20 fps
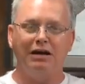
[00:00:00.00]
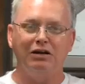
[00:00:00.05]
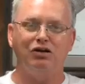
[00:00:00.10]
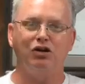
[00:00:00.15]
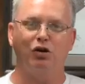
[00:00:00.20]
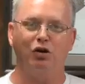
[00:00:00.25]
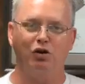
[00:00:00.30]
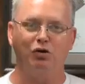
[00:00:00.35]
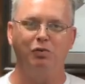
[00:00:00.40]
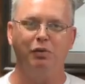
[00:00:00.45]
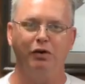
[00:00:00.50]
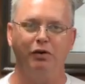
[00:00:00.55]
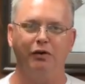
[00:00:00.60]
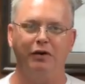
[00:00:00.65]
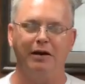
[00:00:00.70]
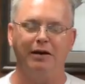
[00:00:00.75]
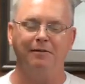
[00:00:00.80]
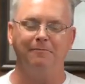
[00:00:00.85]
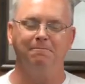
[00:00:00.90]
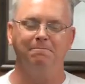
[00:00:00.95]
a church
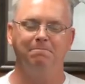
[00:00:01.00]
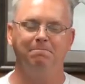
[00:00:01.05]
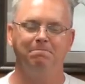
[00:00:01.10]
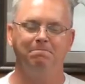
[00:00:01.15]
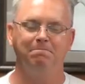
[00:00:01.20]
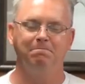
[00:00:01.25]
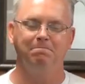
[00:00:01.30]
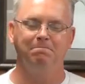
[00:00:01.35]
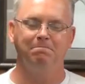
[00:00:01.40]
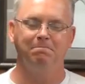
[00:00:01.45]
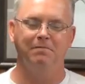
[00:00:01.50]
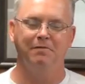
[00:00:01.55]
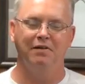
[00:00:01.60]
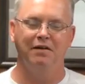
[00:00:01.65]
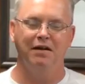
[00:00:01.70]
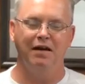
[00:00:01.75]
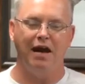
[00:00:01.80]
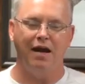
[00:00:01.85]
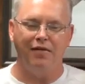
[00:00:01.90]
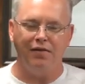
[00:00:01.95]
building.
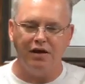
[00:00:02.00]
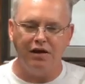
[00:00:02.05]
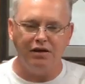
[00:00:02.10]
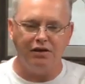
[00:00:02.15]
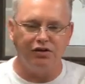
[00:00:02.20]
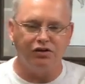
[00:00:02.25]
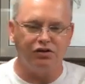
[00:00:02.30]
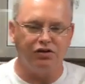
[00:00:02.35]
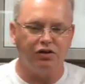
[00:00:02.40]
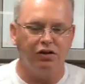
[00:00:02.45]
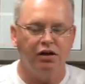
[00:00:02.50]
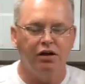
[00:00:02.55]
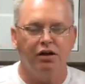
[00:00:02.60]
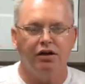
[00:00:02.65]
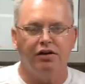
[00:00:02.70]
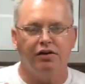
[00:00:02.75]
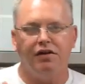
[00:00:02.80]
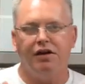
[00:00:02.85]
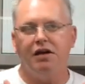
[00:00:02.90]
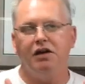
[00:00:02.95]
And these,
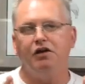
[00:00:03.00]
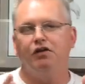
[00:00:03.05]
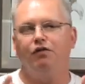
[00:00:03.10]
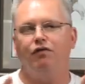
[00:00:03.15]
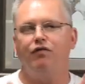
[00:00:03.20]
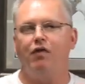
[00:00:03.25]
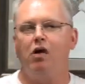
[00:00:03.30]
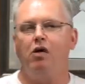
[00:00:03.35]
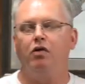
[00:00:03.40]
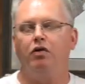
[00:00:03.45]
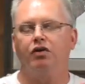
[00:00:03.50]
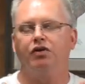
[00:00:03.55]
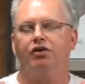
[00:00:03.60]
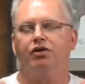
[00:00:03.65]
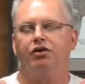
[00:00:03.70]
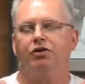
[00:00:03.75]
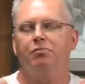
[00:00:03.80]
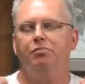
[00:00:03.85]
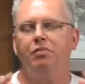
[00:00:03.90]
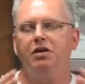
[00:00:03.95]
these
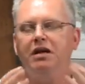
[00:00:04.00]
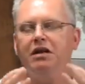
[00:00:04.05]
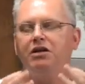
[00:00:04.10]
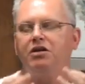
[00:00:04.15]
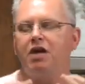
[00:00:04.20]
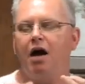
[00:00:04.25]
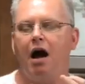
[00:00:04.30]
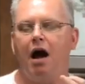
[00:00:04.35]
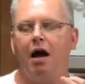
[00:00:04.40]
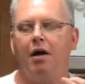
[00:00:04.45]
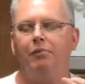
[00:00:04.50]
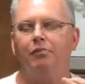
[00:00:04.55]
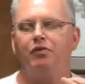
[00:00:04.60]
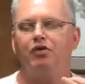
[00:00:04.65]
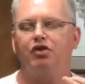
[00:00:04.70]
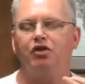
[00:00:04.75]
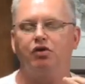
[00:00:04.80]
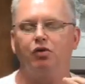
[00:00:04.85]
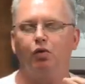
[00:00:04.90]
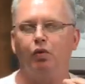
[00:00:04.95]
folks, many
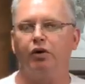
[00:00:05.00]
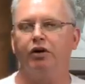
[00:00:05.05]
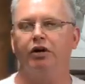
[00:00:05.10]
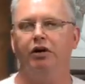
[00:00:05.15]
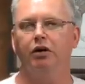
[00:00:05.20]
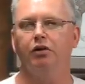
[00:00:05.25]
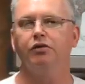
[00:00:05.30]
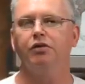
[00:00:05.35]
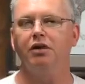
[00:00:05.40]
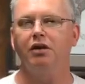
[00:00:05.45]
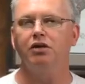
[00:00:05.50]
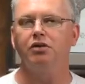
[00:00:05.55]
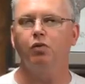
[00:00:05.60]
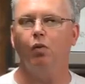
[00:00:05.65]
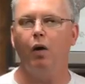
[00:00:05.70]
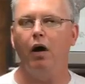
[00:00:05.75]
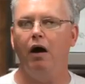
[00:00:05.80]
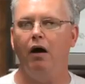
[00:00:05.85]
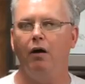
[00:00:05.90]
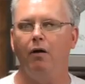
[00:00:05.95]
times, were guilty
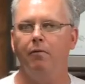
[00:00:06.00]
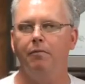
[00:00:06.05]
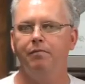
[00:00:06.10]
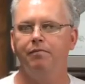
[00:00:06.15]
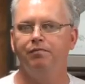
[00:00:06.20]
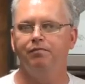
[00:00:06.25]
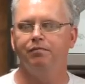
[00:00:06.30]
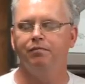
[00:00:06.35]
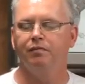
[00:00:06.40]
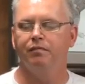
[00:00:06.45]
as well.